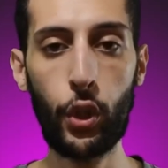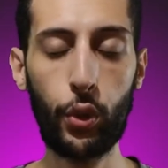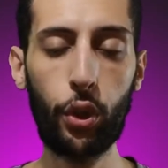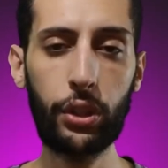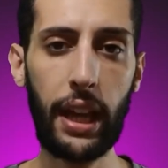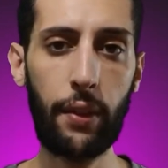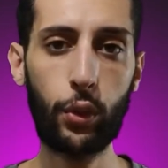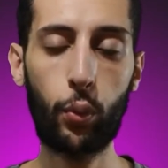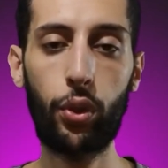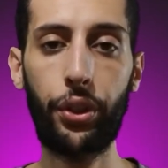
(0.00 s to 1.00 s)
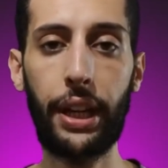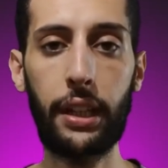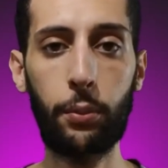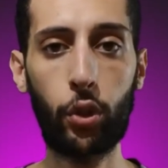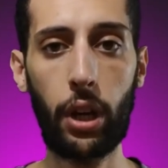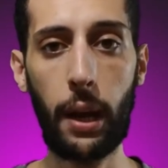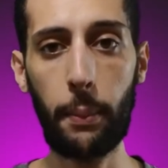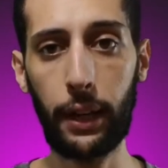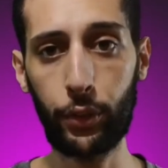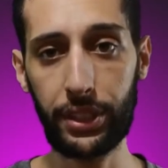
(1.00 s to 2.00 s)
You don't have to worry anymore
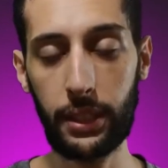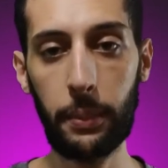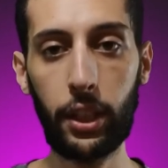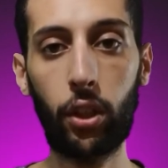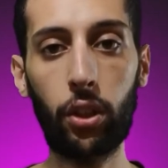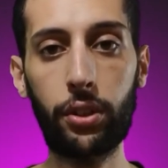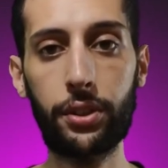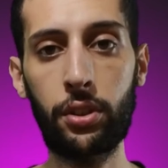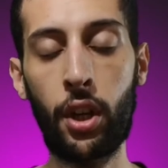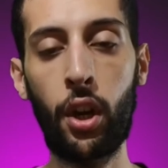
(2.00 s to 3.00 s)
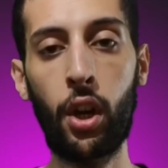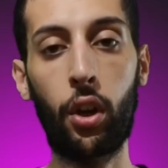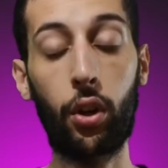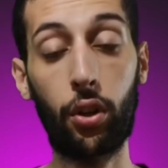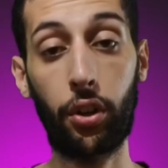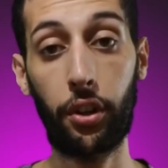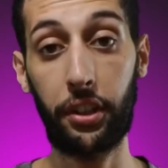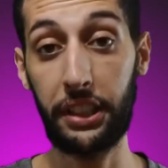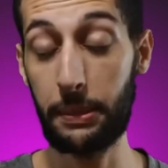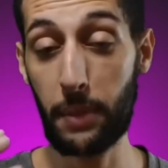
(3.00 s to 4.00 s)
about the semicolons
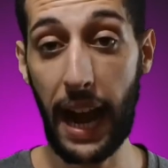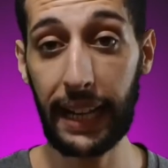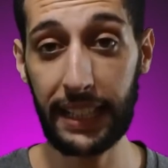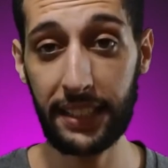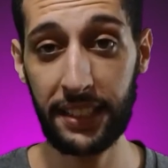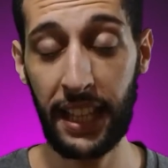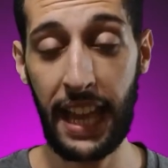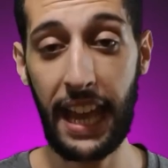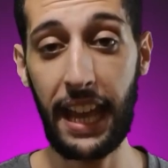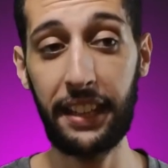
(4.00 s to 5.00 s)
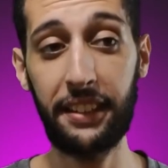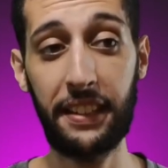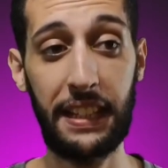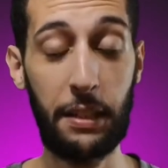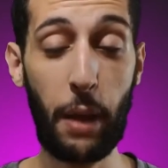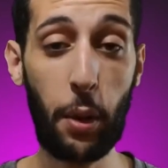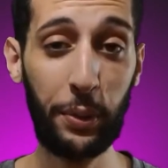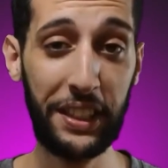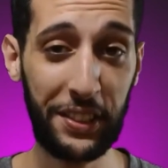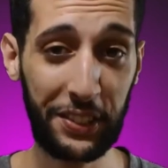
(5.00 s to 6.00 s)
or the brackets, and in my
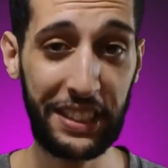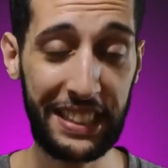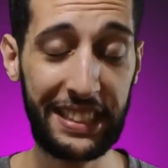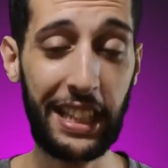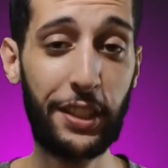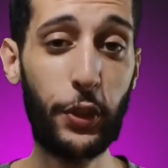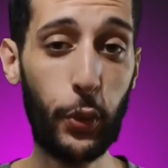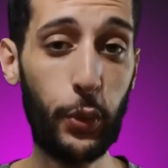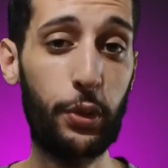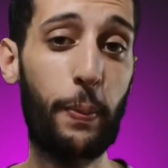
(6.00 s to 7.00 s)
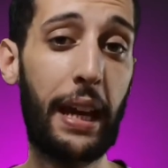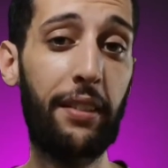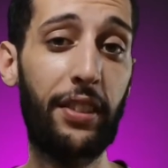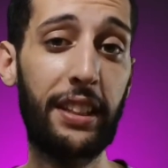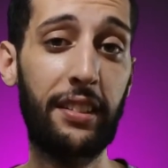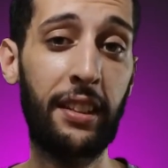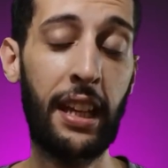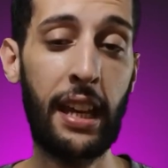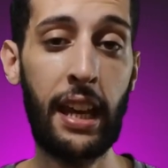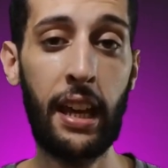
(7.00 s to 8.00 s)
opinion this is a huge benefit
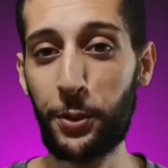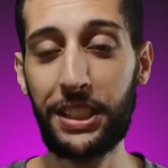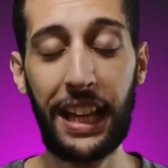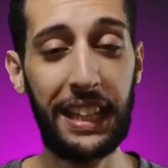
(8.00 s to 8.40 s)
because